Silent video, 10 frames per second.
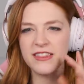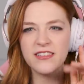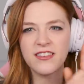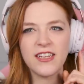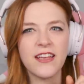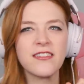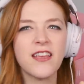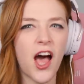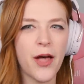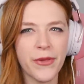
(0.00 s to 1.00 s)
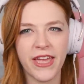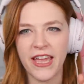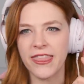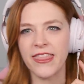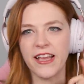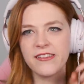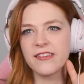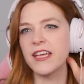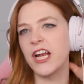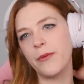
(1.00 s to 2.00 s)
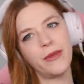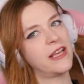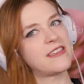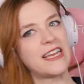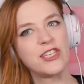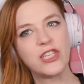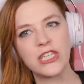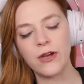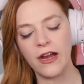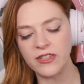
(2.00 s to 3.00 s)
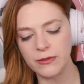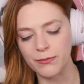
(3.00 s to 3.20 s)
But this does complicate things a little because I do have to